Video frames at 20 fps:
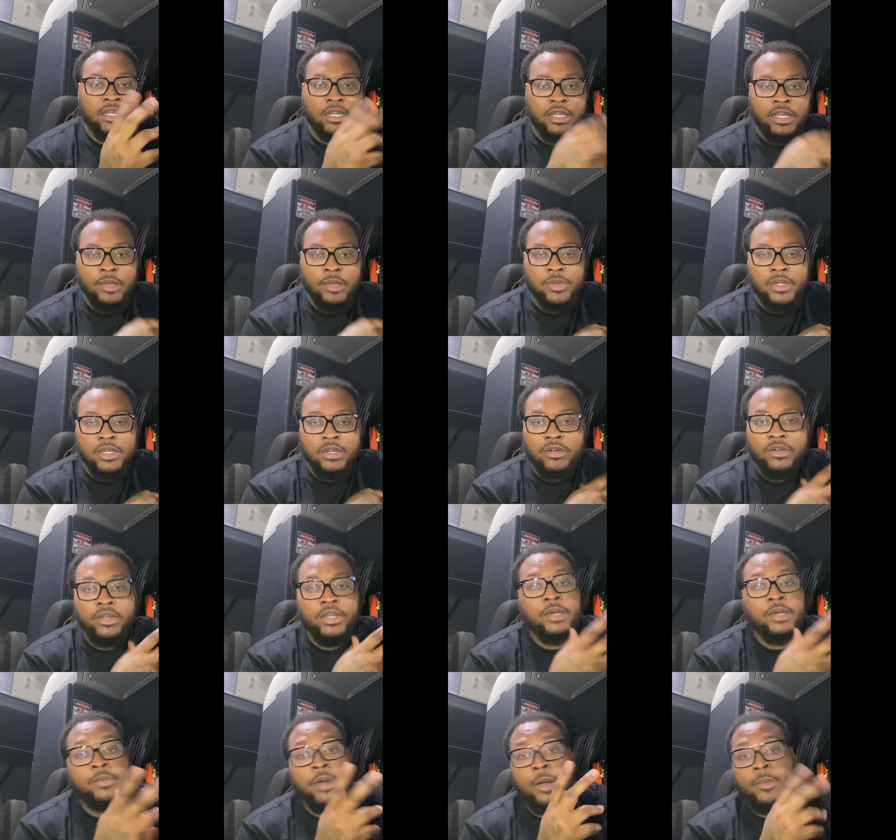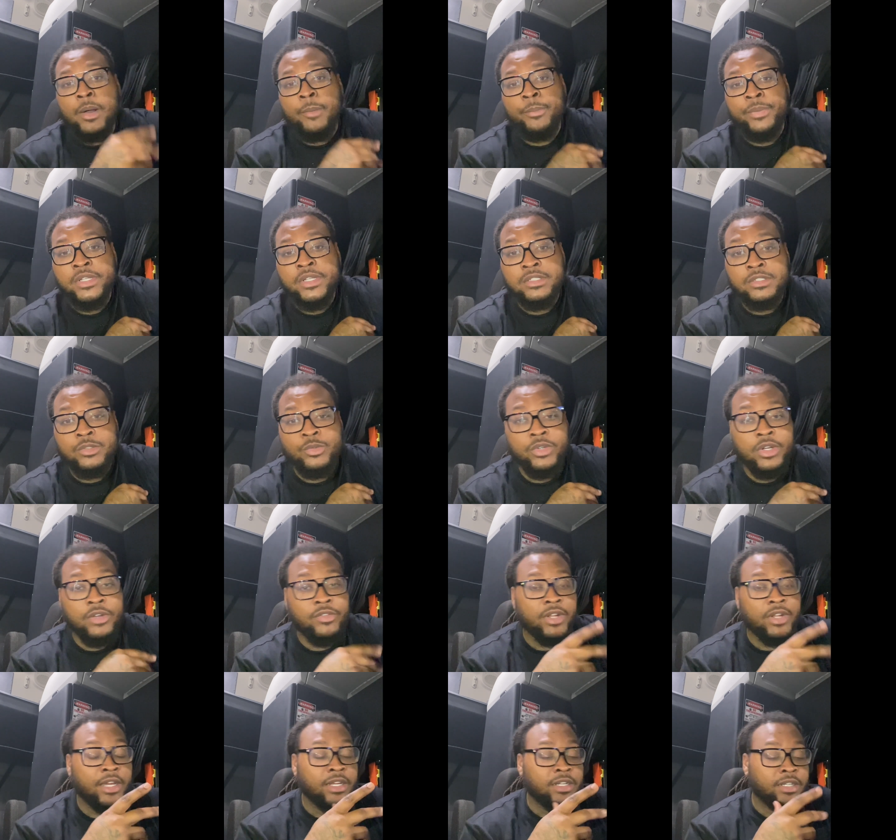able to go ahead about my business or whatever
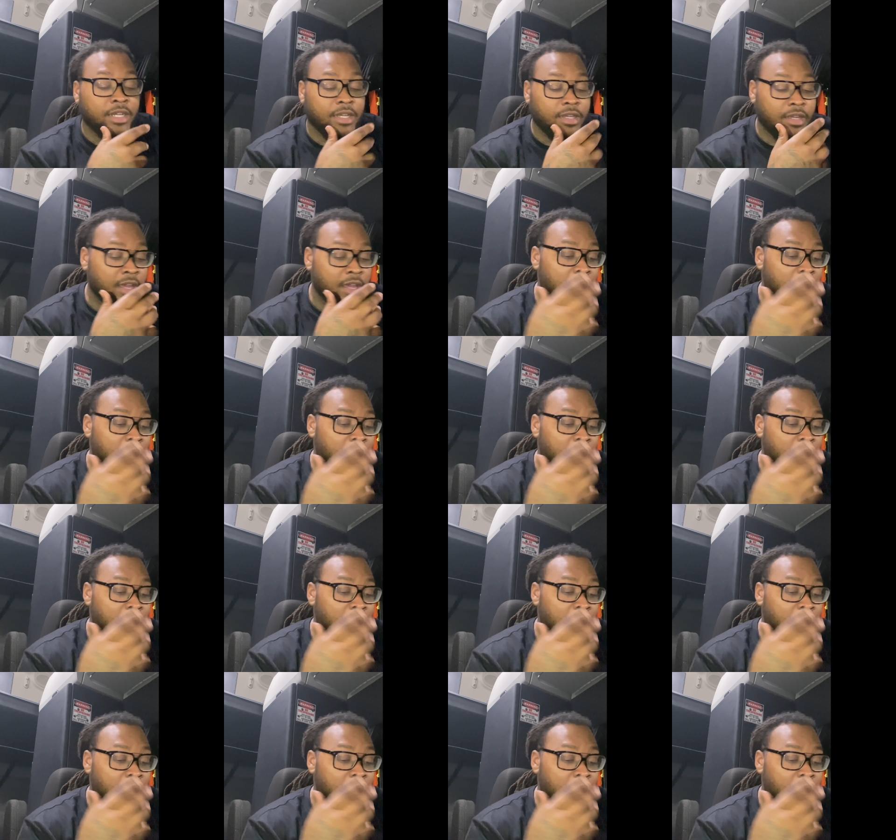like that.